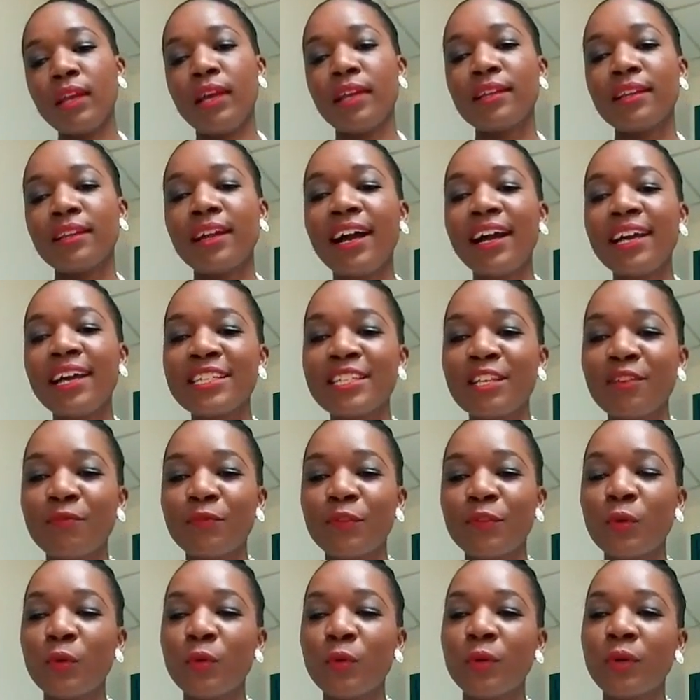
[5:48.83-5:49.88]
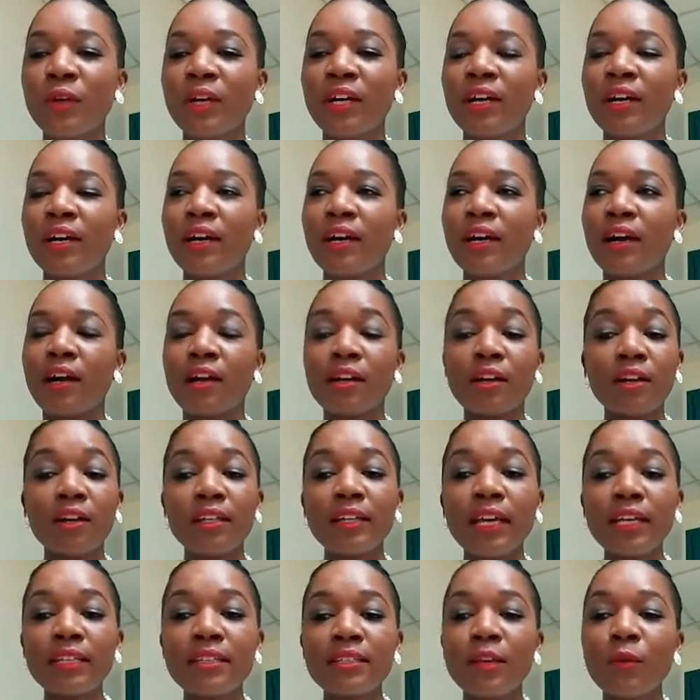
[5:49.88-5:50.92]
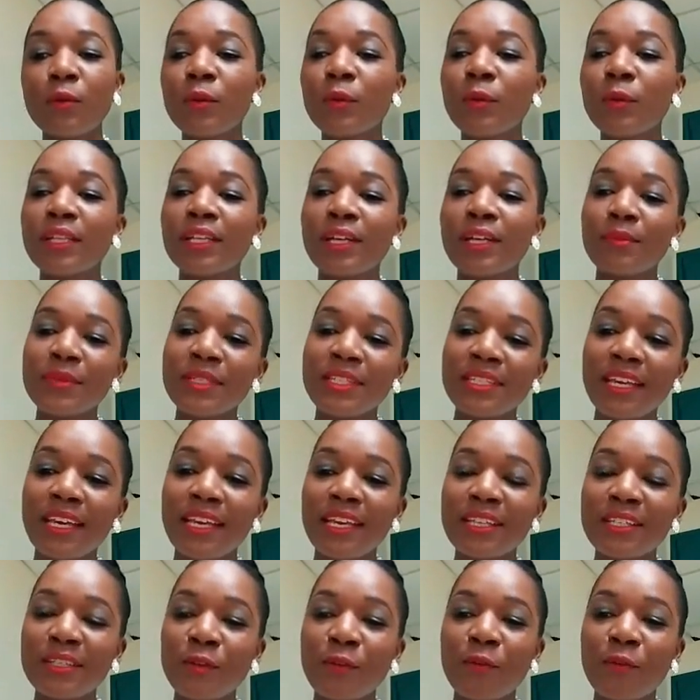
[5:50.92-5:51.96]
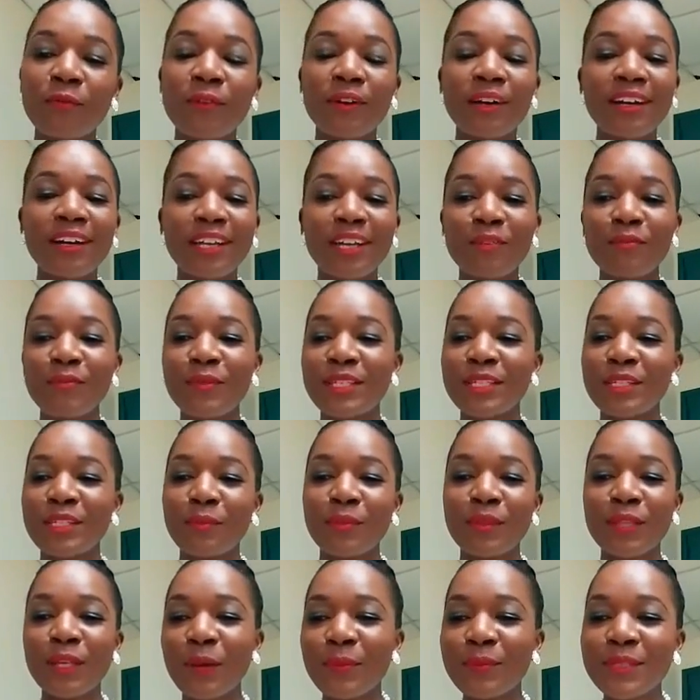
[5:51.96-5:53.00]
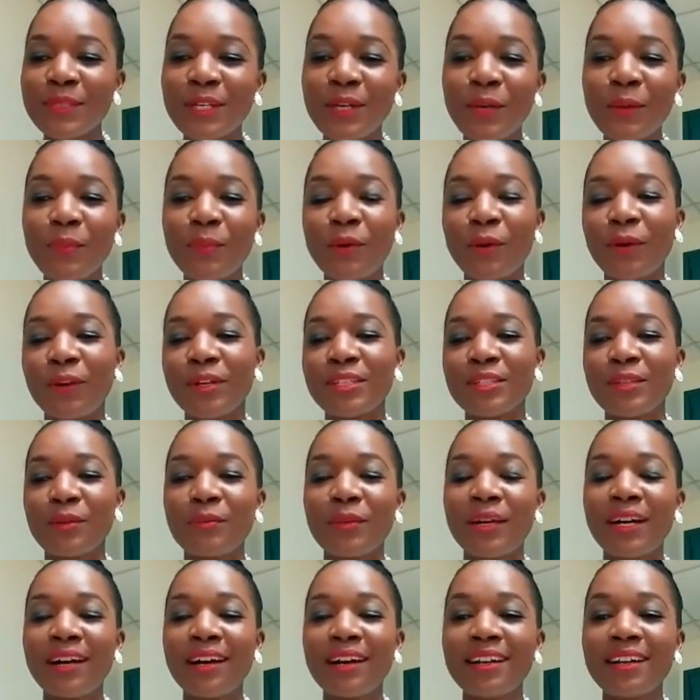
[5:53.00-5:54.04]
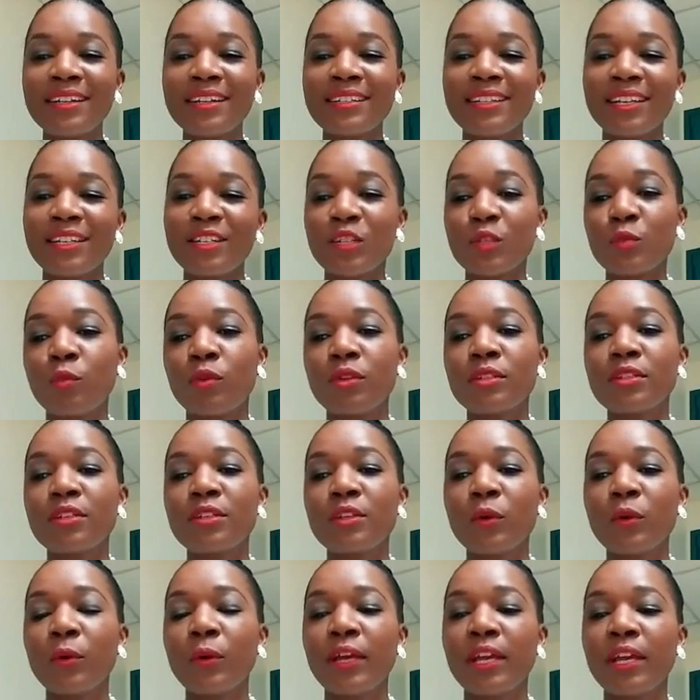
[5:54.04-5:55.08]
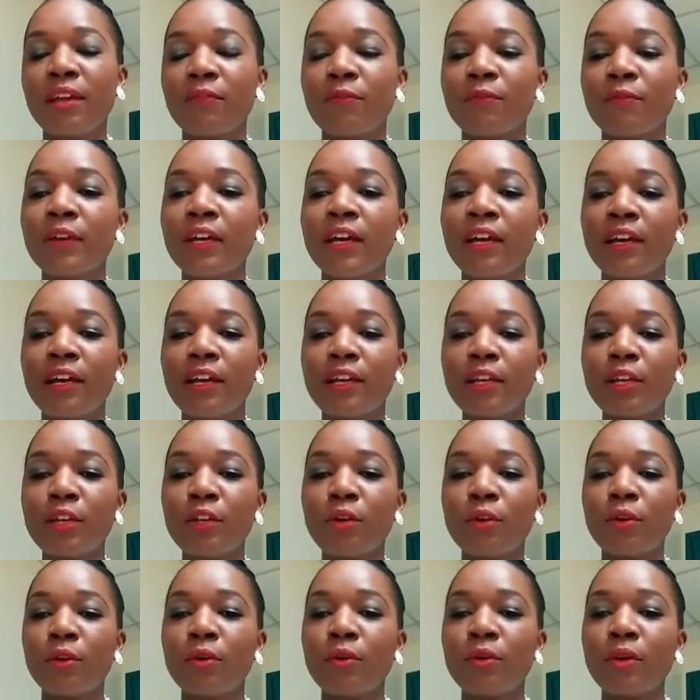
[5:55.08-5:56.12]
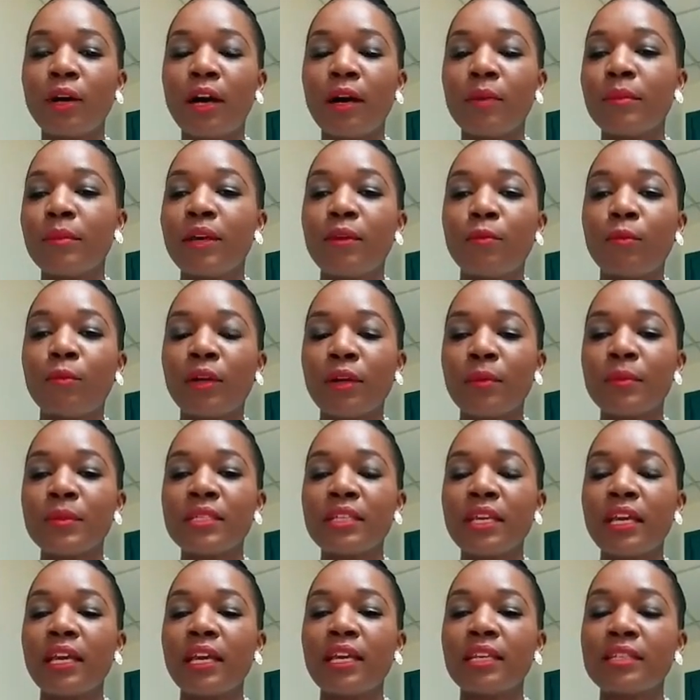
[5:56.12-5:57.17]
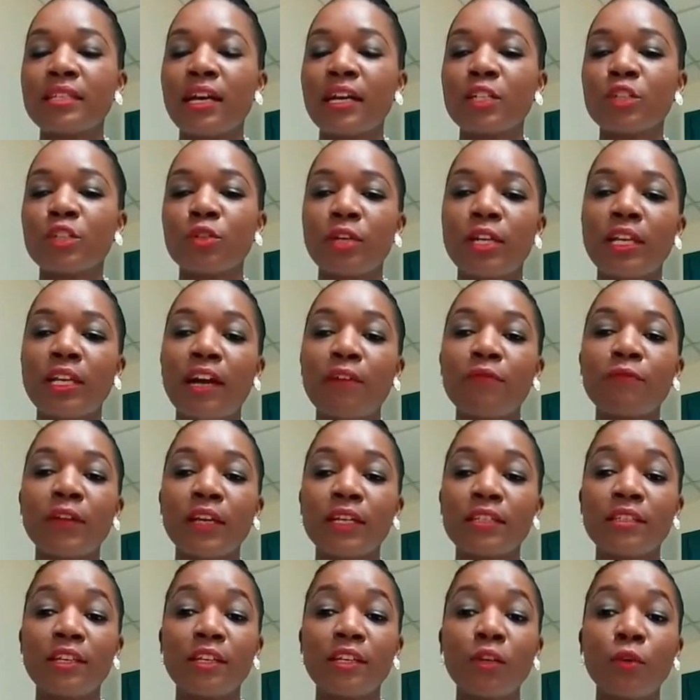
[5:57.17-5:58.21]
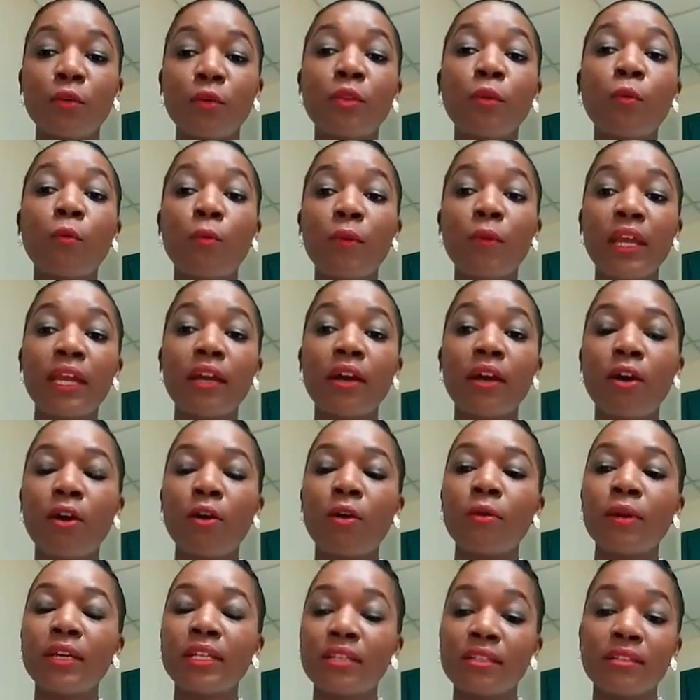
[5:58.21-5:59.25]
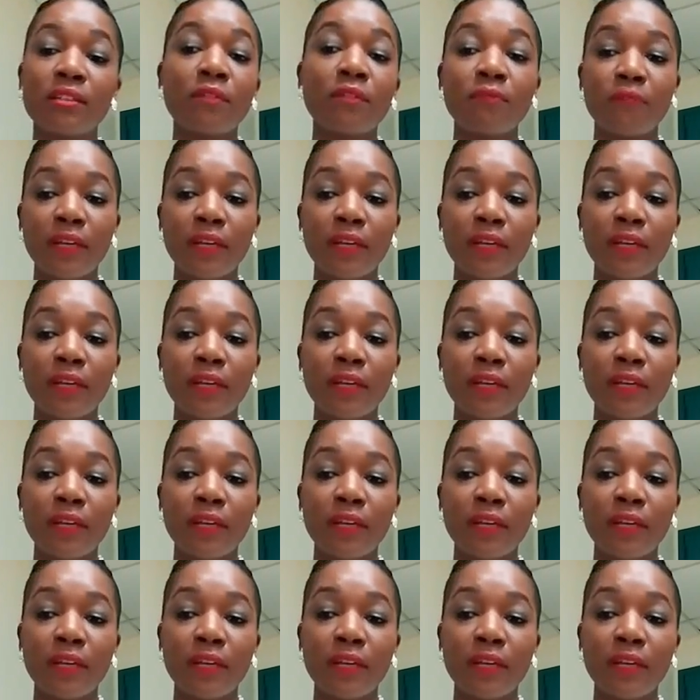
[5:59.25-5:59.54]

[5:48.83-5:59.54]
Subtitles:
And guys, if you are connecting with what I'm saying so far, give me some thumbs up or some hearts. I just want to know if, what I'm saying is actually affecting you the way how it has